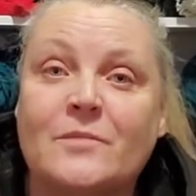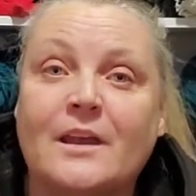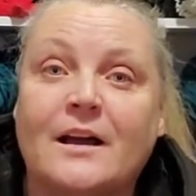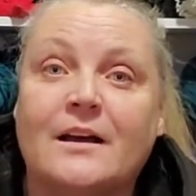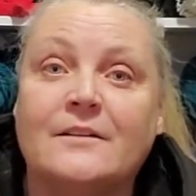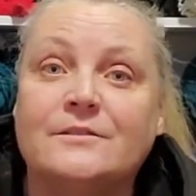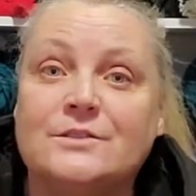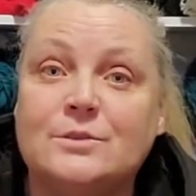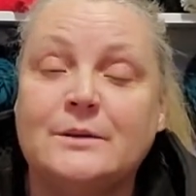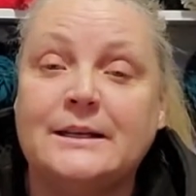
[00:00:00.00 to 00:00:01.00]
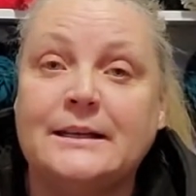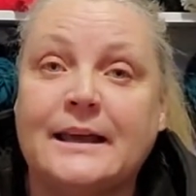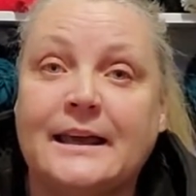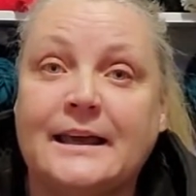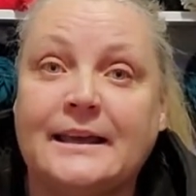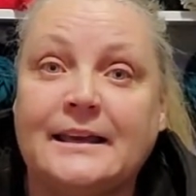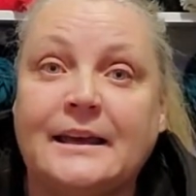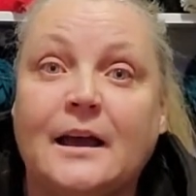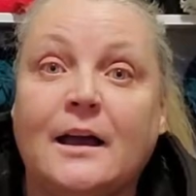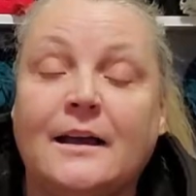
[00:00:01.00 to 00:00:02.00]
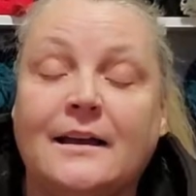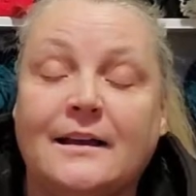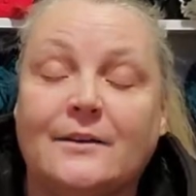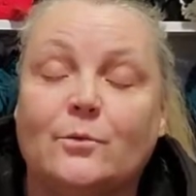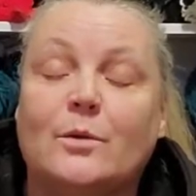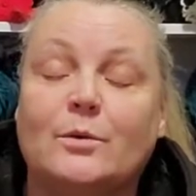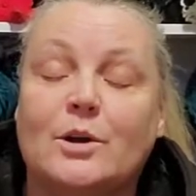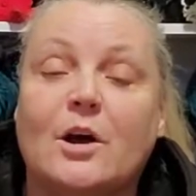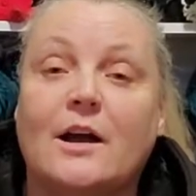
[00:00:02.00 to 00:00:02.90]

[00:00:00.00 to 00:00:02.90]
of doing a what we're call,